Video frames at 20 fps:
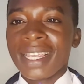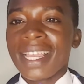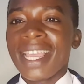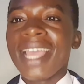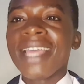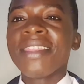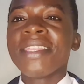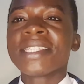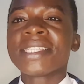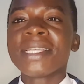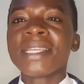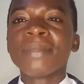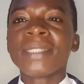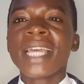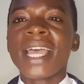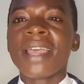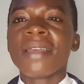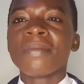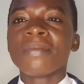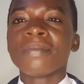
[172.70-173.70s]
At the same
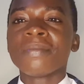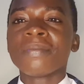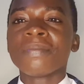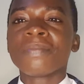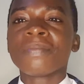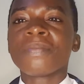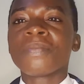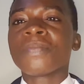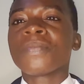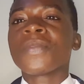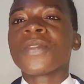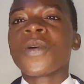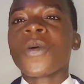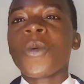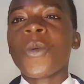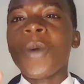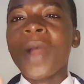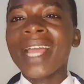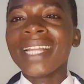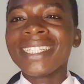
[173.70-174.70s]
time,
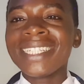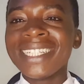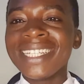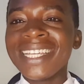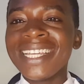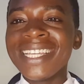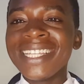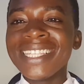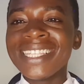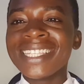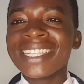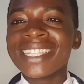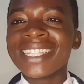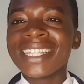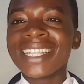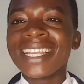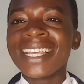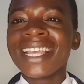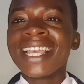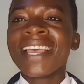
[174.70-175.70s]
what is
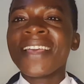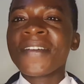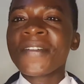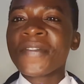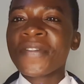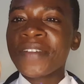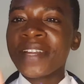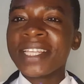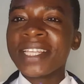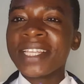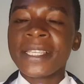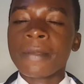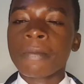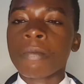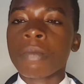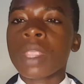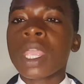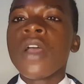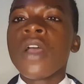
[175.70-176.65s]
freezing?